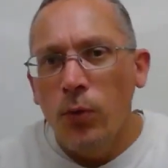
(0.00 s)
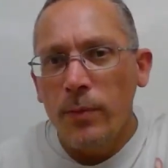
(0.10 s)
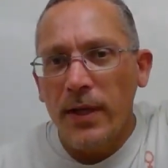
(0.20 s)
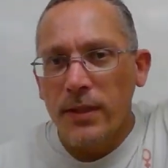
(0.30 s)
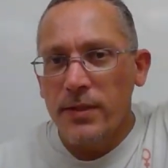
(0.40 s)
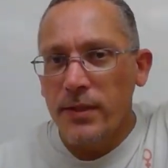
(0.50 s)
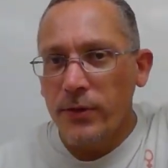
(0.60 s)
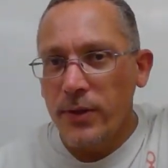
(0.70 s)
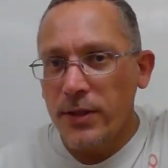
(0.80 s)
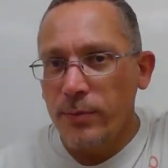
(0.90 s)
What about the
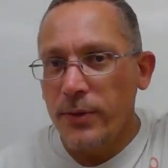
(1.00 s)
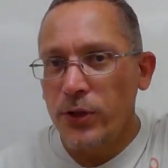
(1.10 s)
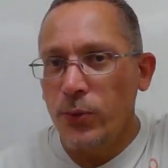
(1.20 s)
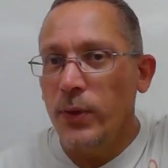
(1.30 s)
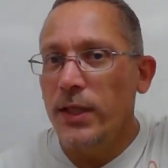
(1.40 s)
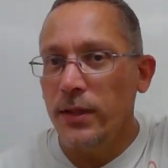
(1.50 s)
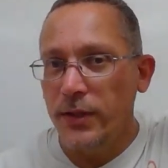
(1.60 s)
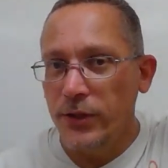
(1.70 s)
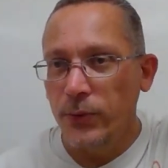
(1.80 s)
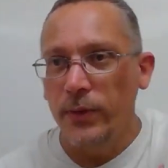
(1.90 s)
0 that's between
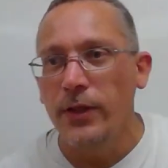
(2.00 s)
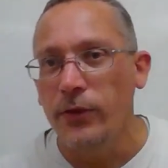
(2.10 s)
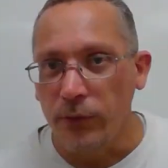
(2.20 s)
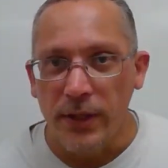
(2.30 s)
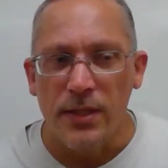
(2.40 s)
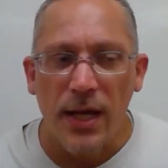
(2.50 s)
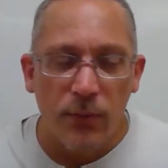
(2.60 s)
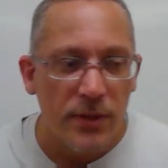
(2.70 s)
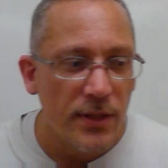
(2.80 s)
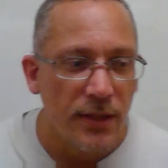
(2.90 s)
the 2 and the 3? Is
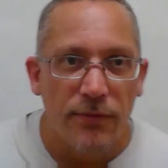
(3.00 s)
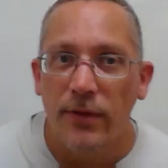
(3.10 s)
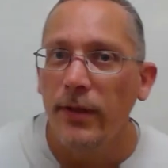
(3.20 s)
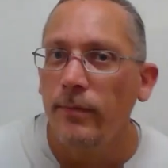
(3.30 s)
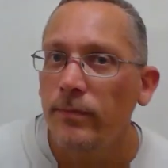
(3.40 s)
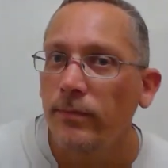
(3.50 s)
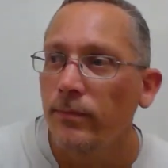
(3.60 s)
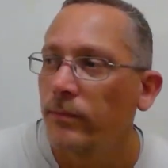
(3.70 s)
that one significant?